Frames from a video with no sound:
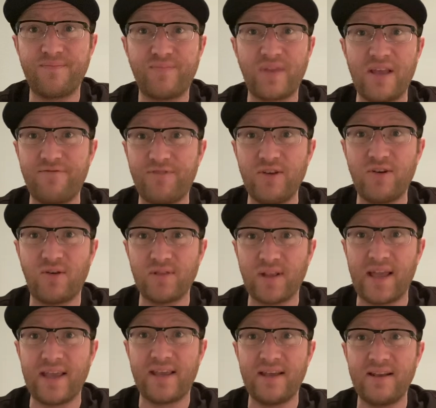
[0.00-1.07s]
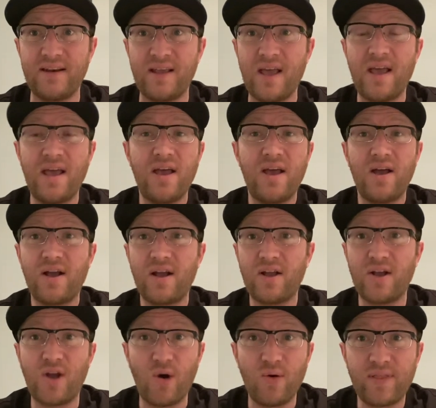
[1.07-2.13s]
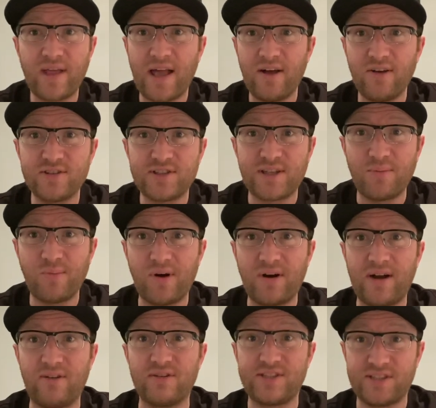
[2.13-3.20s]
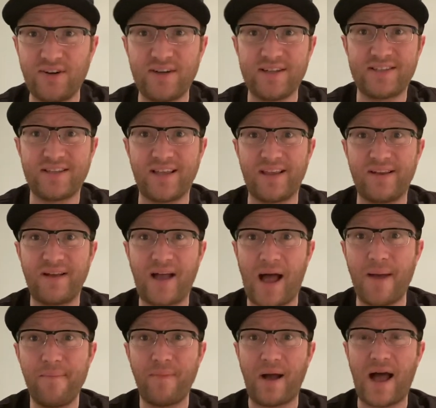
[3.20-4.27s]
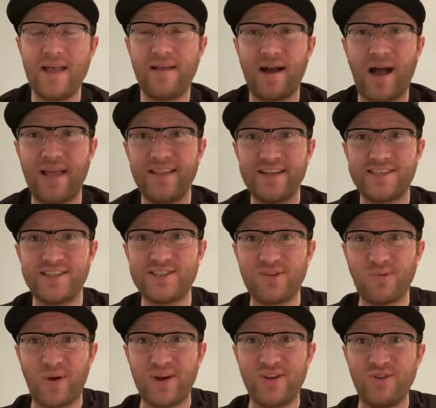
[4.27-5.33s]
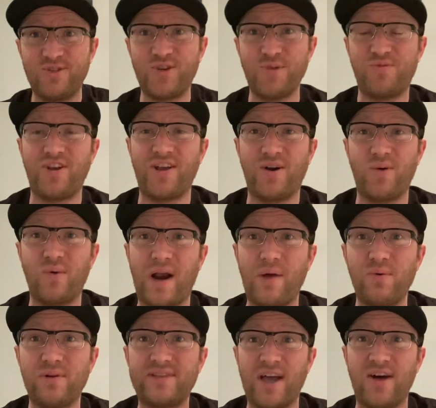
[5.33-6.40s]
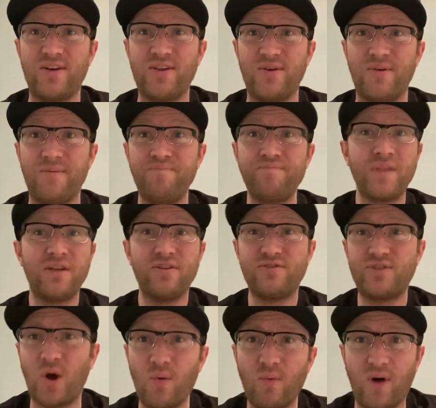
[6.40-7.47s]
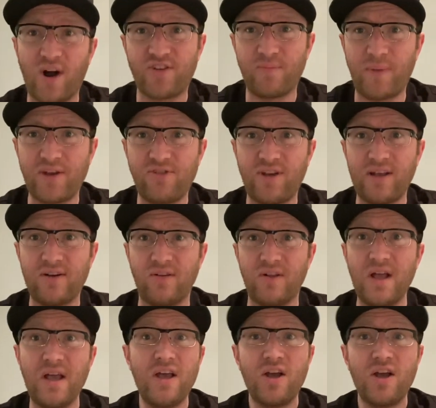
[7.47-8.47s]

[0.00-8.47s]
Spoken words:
If you don't like it, go the hell somewhere else. Seriously, this is the one YouTube channel where I will tell you, don't watch my channel.